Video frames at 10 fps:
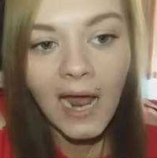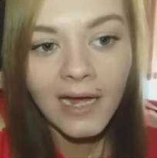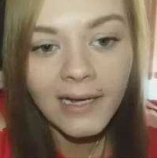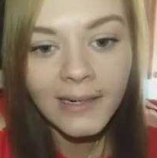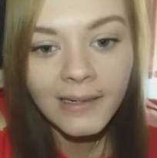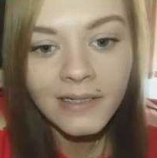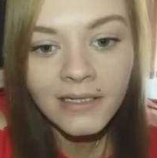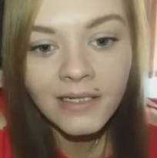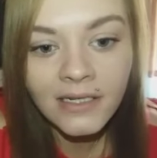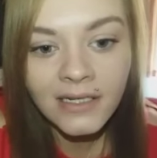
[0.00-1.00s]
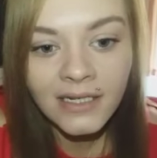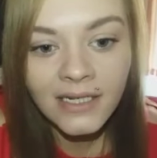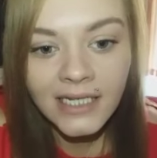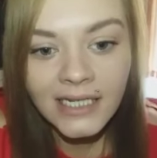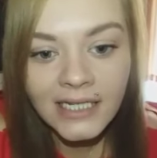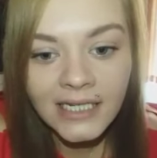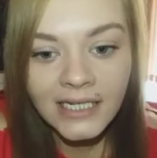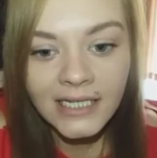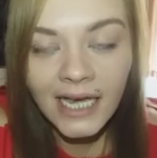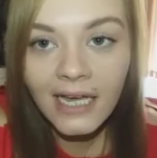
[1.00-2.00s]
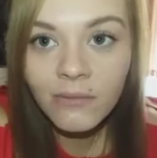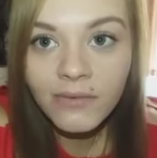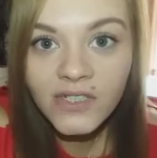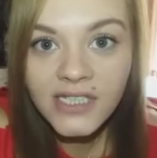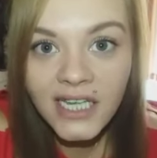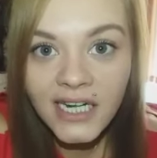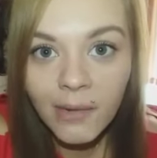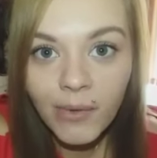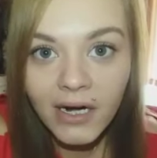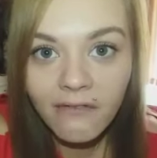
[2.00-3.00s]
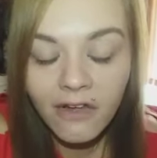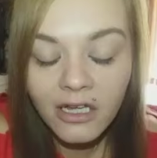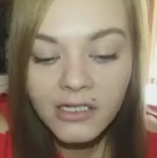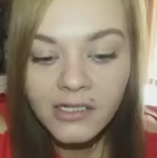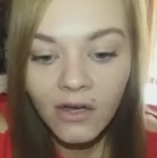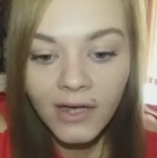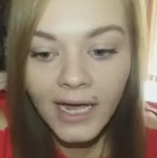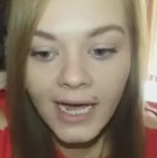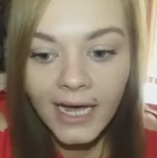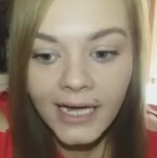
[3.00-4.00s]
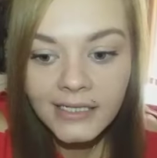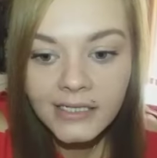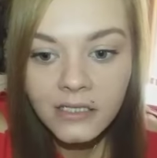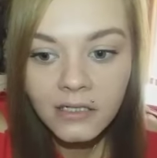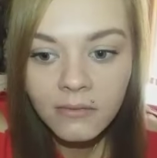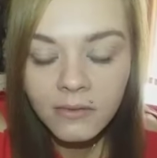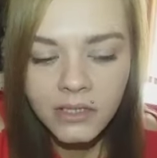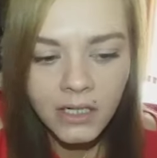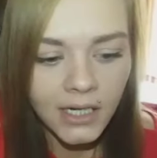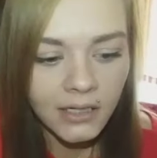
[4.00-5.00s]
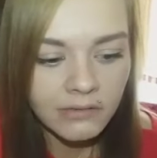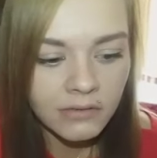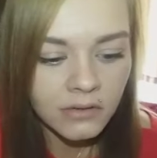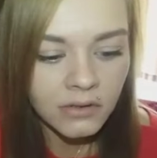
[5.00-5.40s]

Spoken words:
Yeah, and we've just eaten our breakfast. I had, what did I have?